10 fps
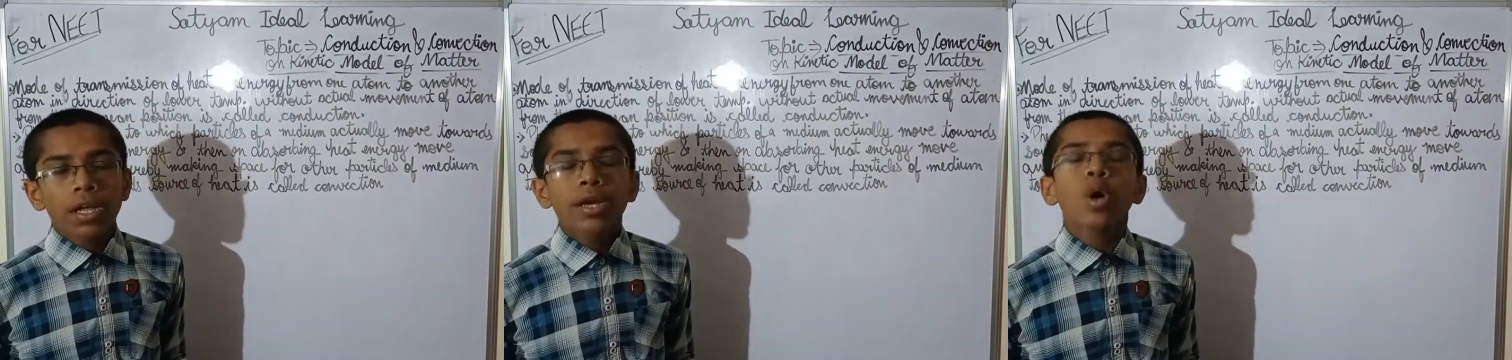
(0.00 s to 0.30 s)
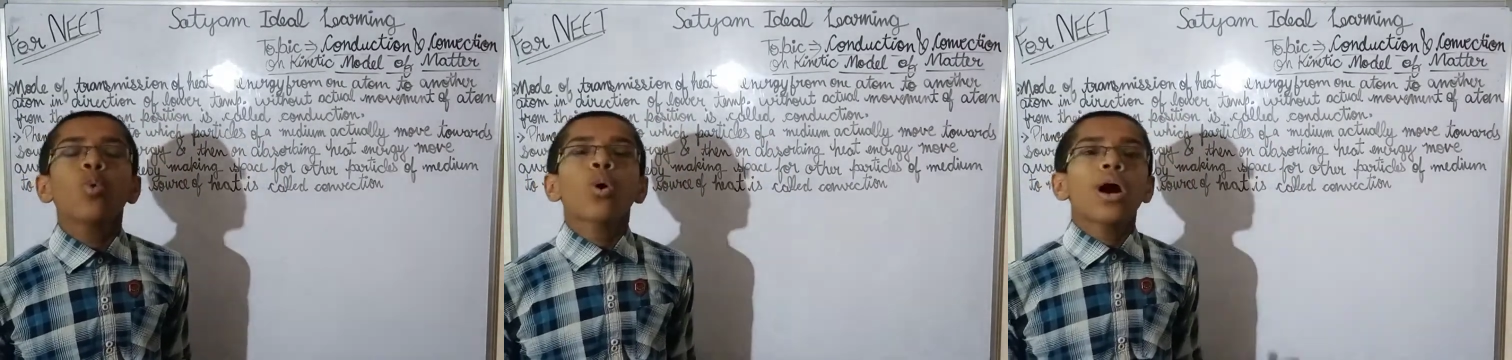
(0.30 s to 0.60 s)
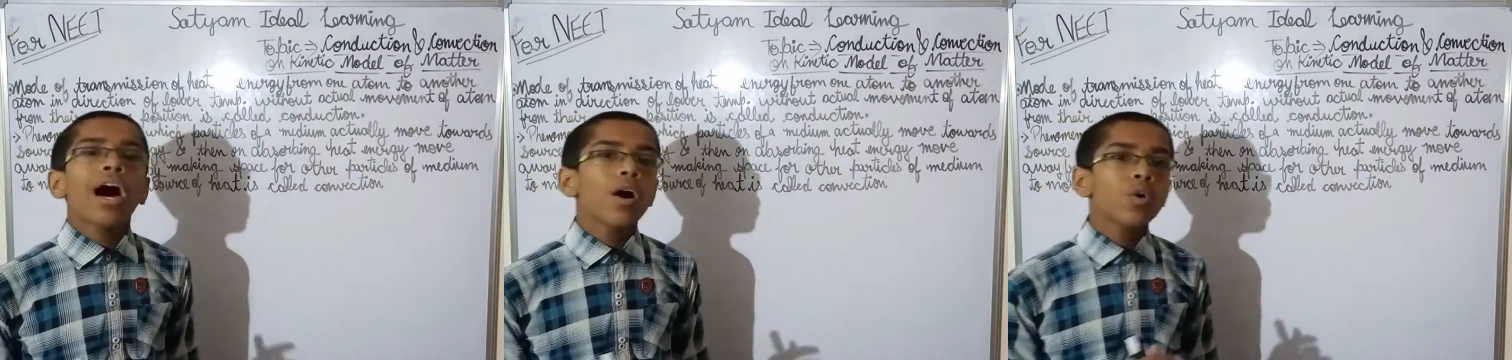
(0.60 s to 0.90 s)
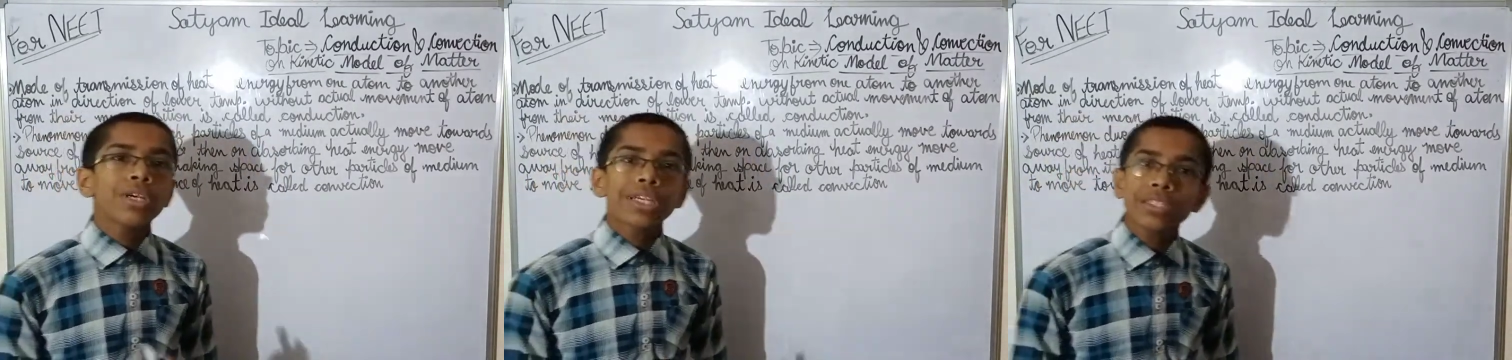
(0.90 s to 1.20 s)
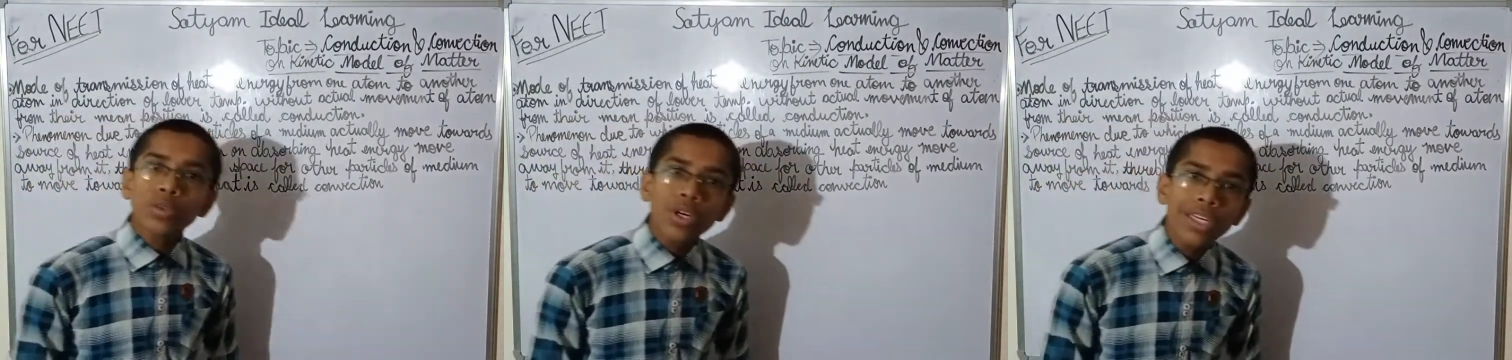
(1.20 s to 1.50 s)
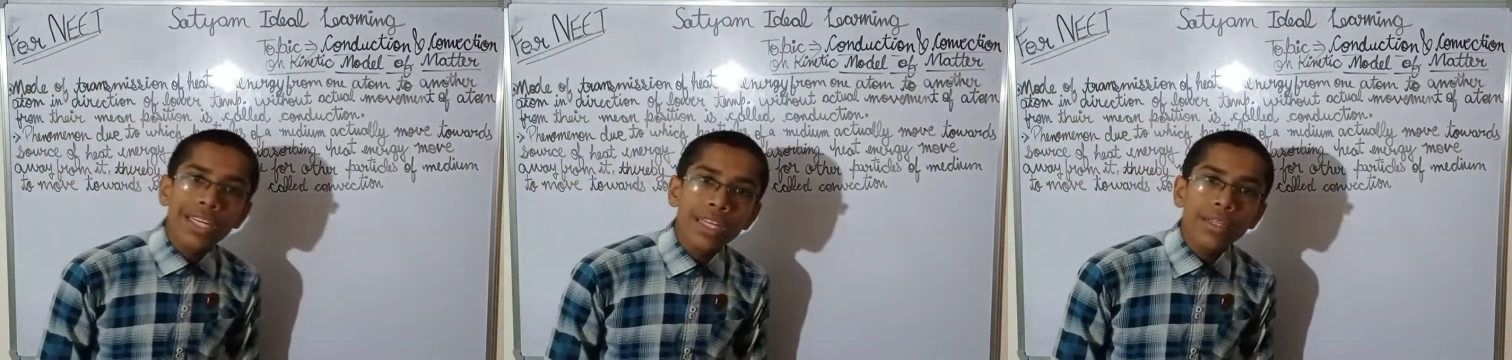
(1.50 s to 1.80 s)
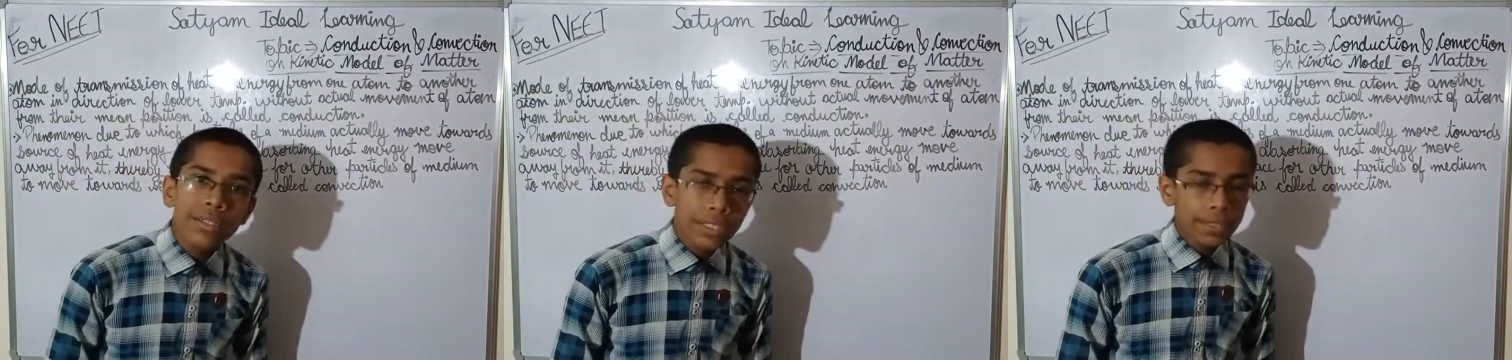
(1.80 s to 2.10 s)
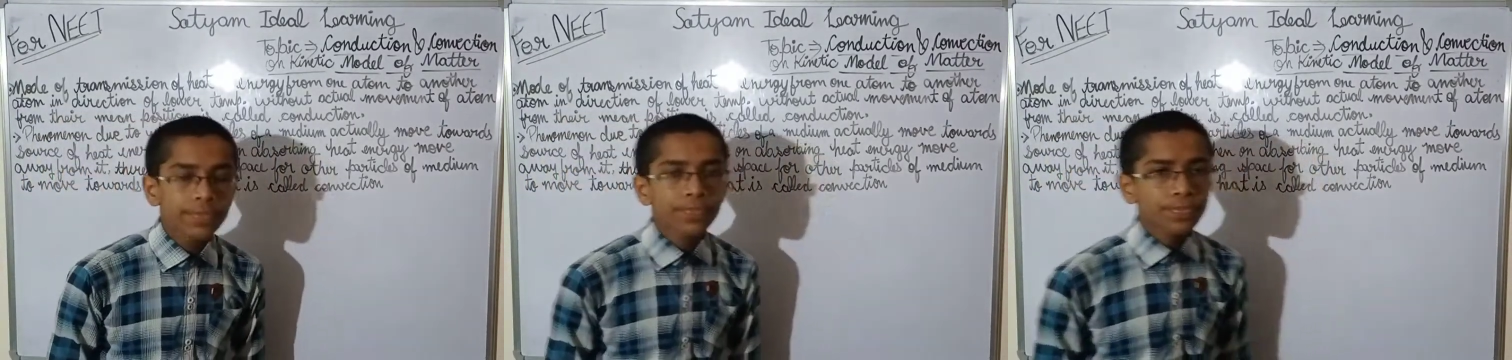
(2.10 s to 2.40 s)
Now, how it is not taking? See,